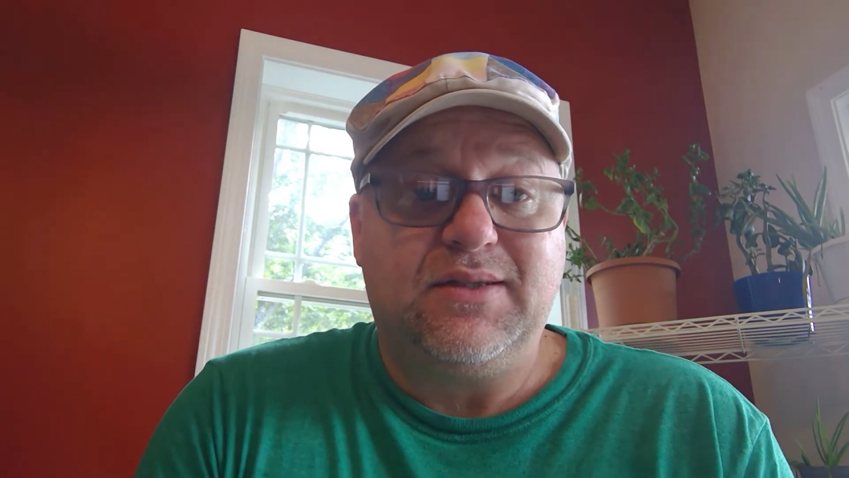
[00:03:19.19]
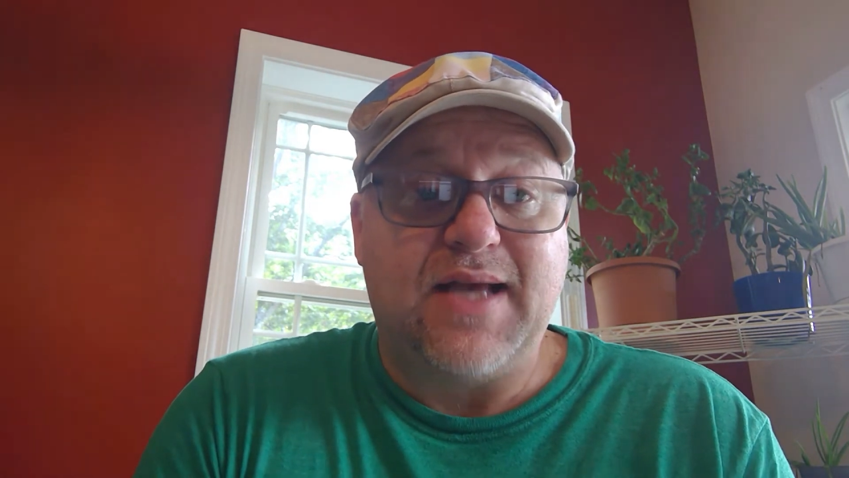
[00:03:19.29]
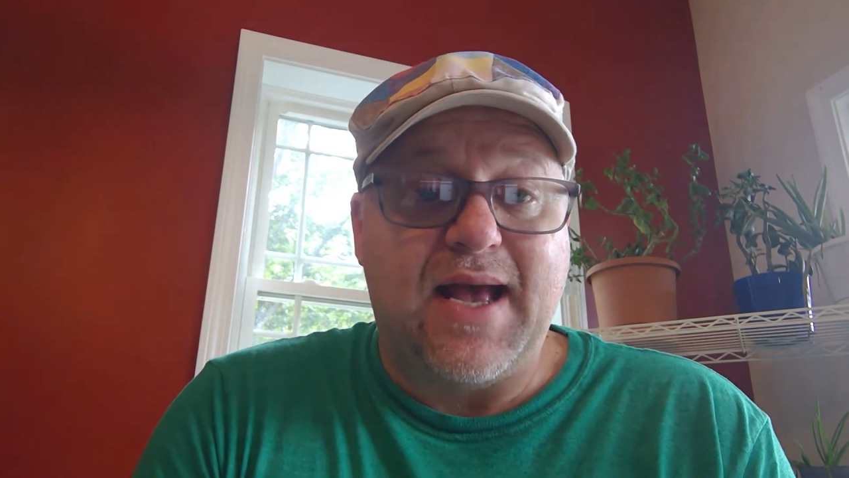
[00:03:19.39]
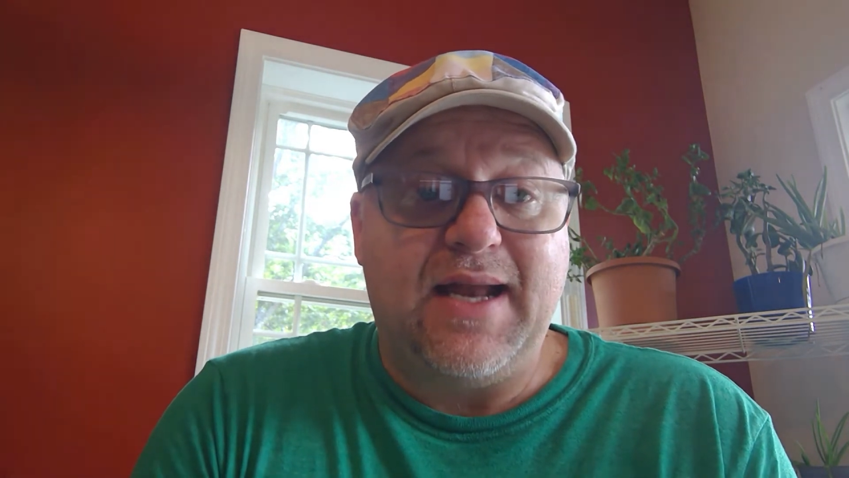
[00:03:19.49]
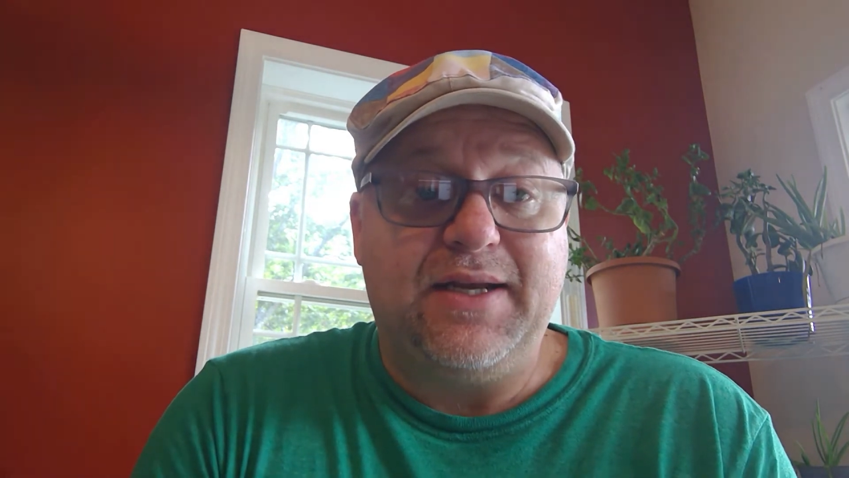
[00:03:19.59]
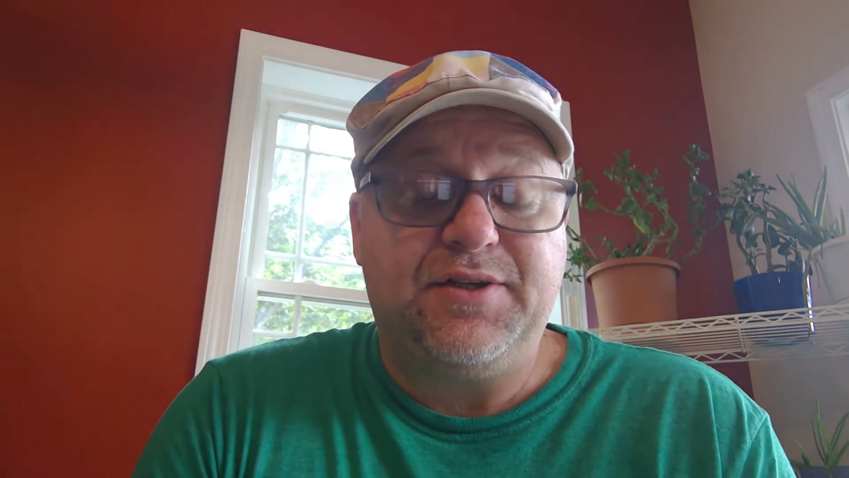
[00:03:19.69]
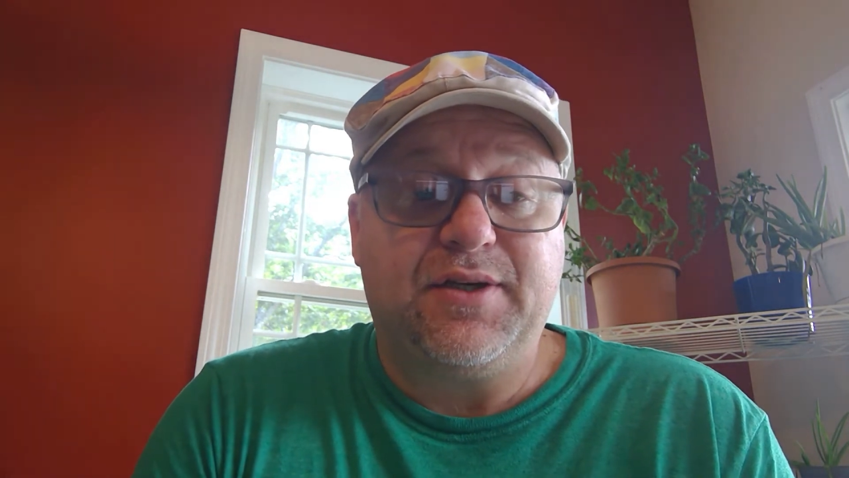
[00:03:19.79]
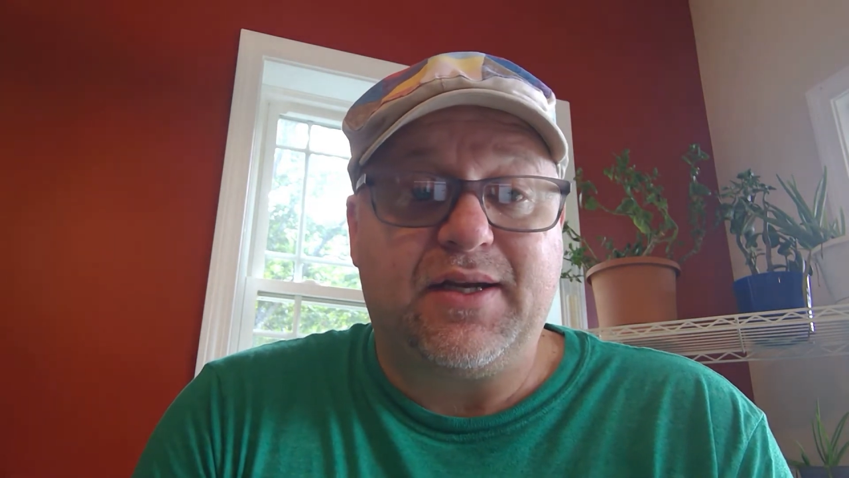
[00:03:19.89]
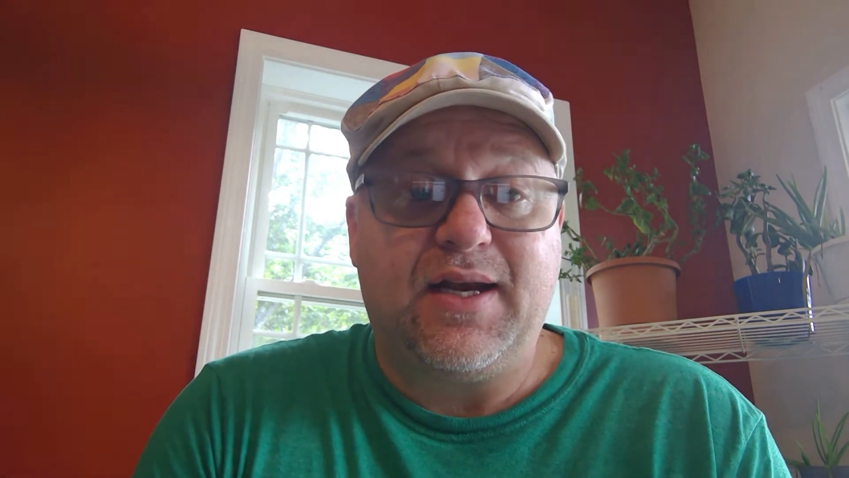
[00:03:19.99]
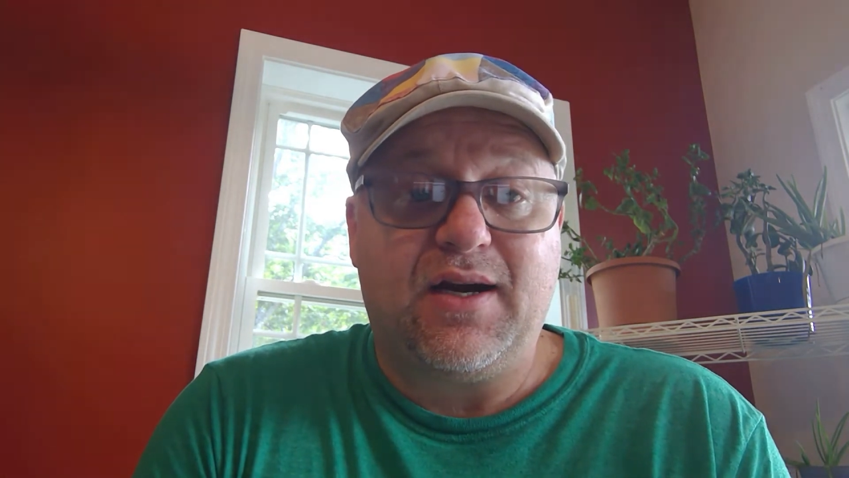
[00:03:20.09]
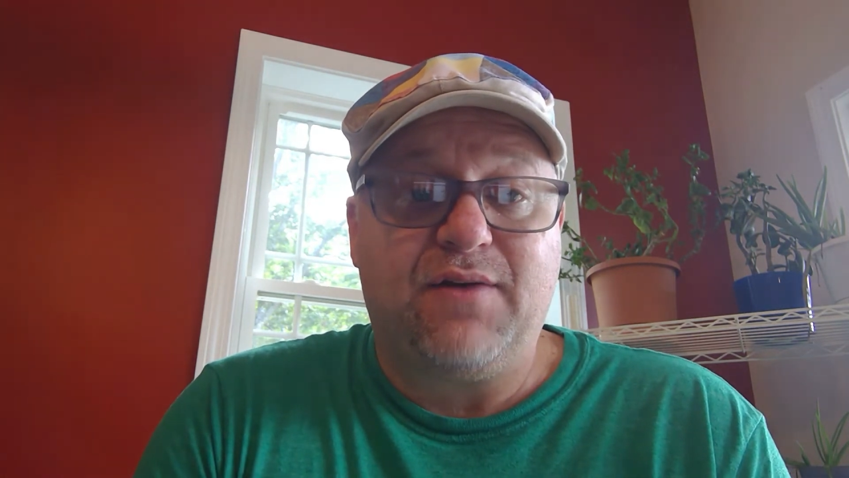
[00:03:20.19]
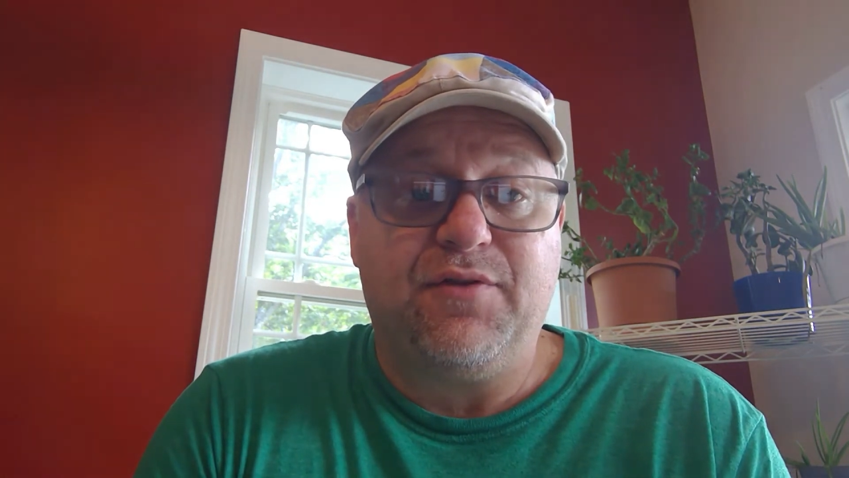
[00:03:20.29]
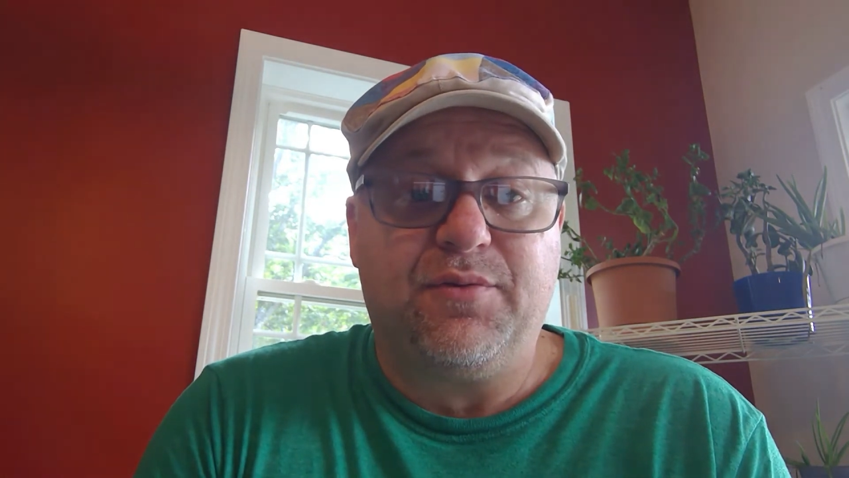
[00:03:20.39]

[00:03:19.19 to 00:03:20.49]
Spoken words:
Daddy took care of the